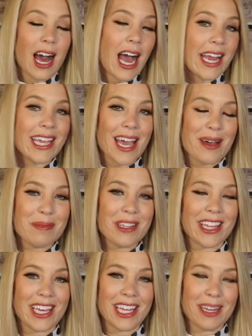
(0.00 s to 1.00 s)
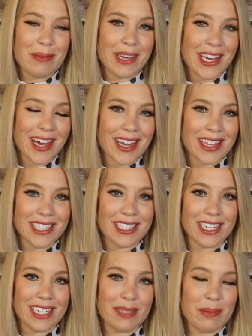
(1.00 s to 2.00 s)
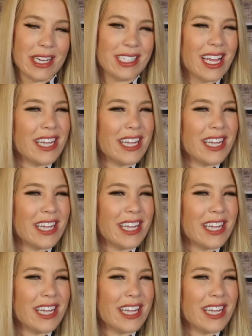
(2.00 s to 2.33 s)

I kept the EDP on this list because